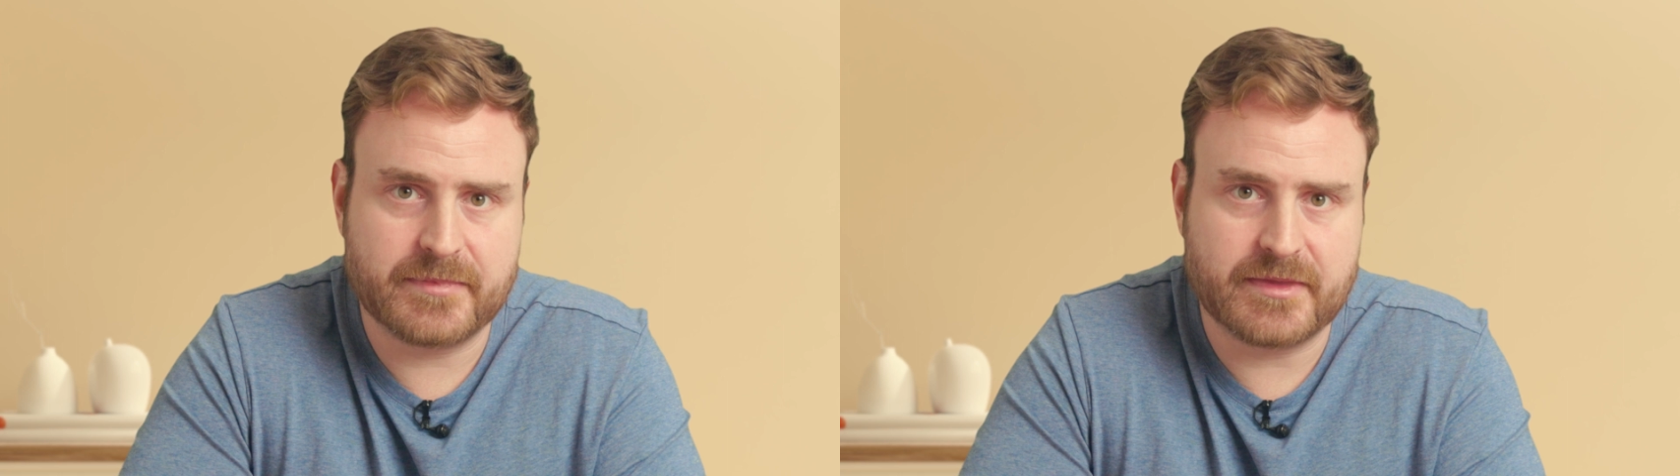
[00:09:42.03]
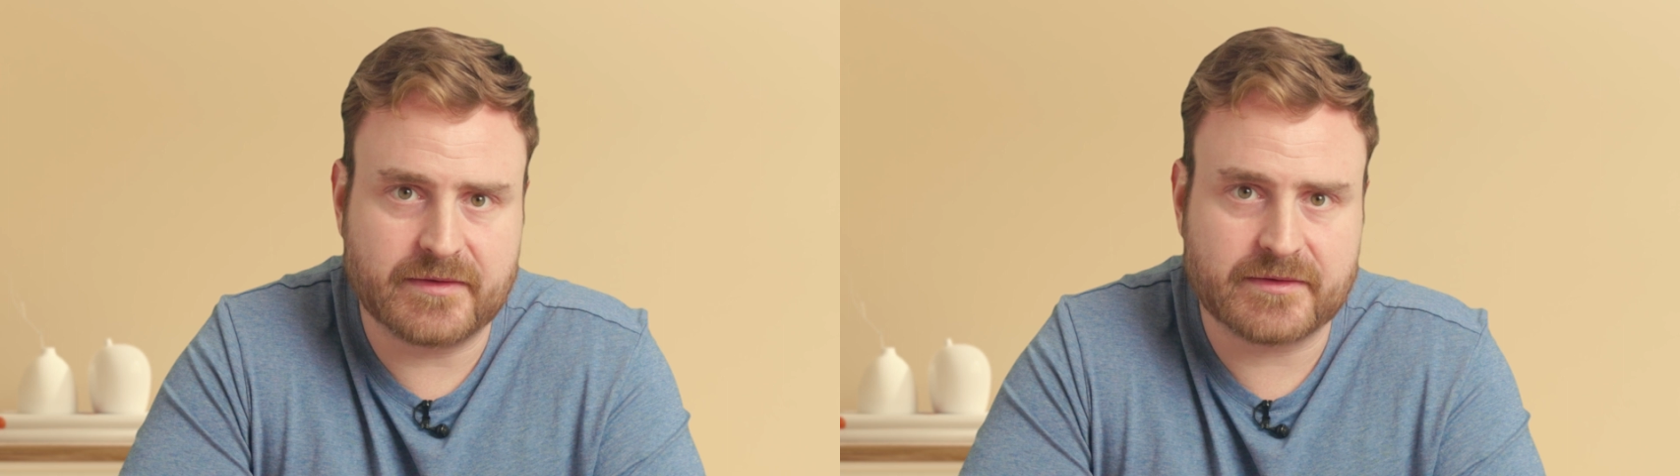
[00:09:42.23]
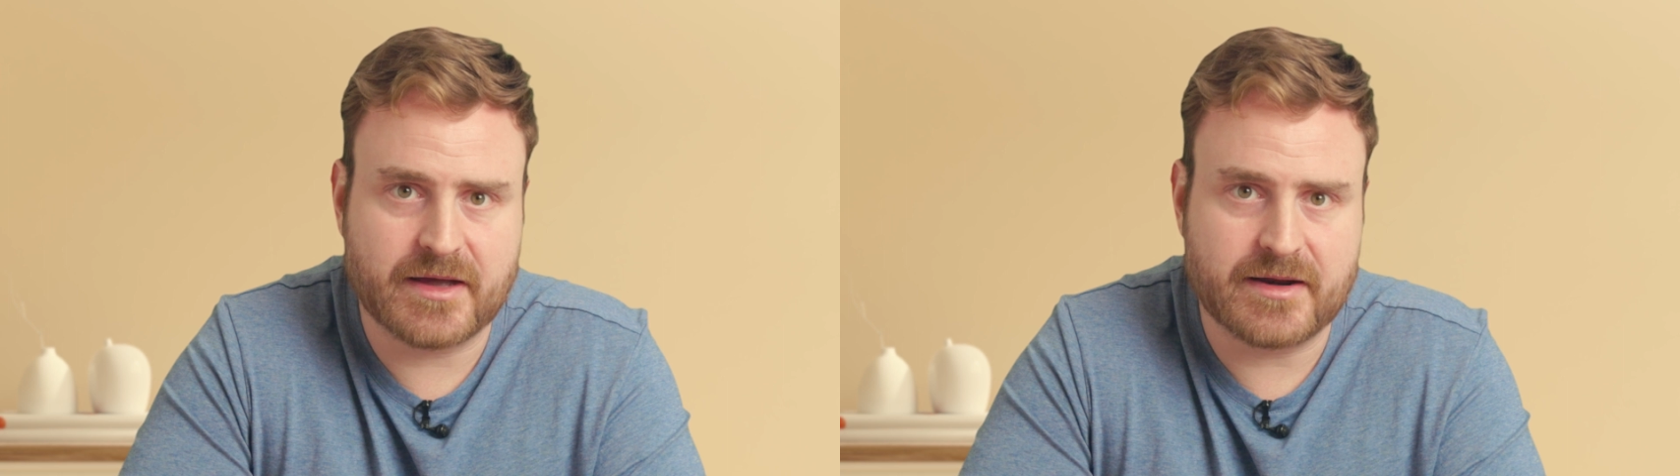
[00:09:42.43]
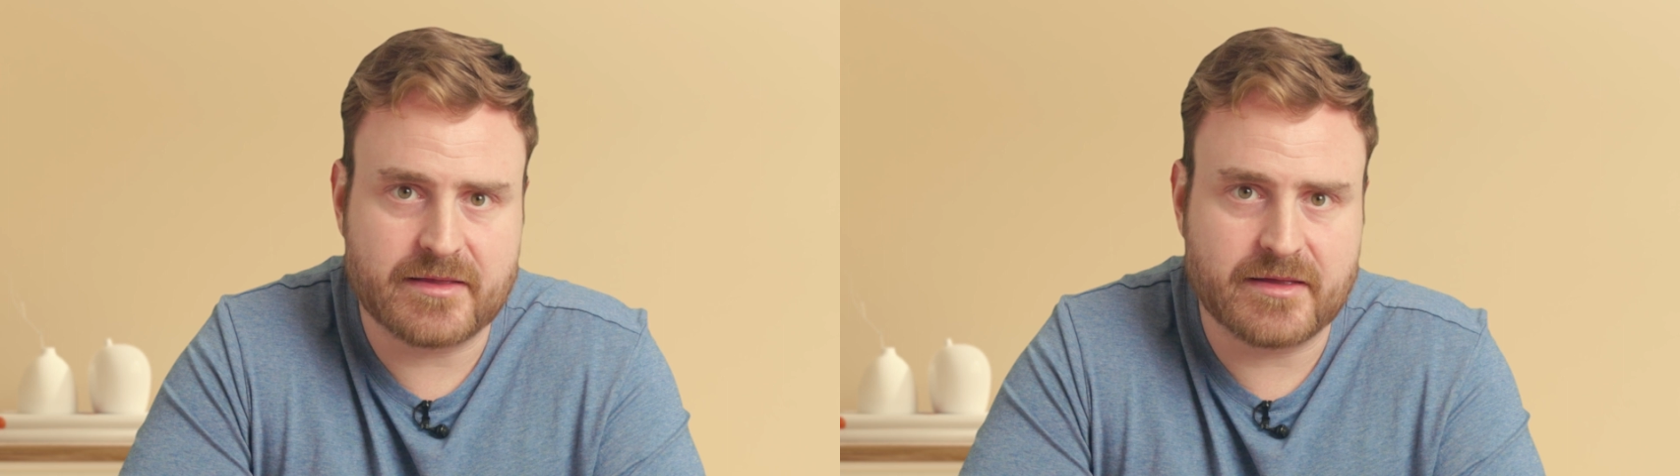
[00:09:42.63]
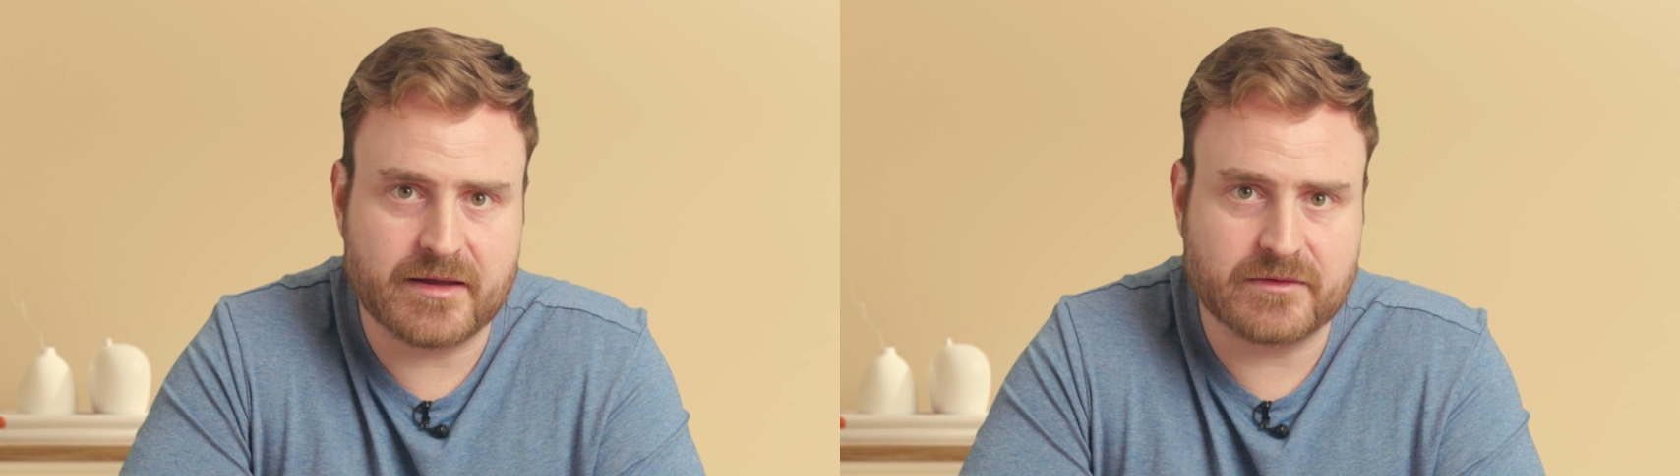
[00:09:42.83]
this kind of
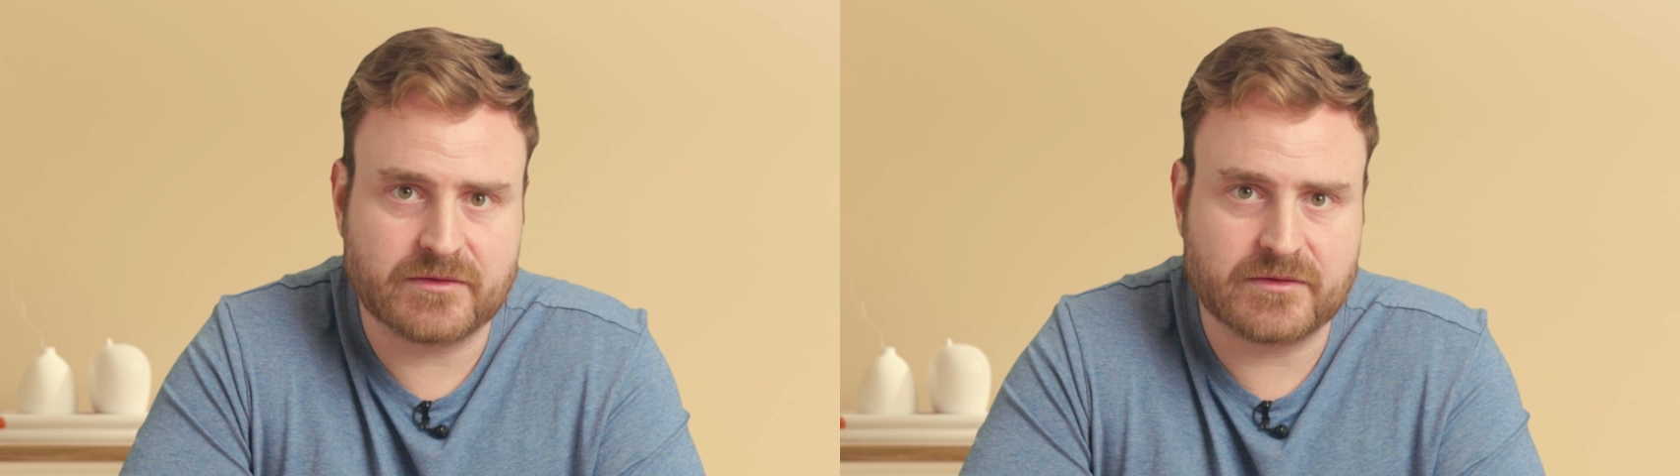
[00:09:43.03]
thing.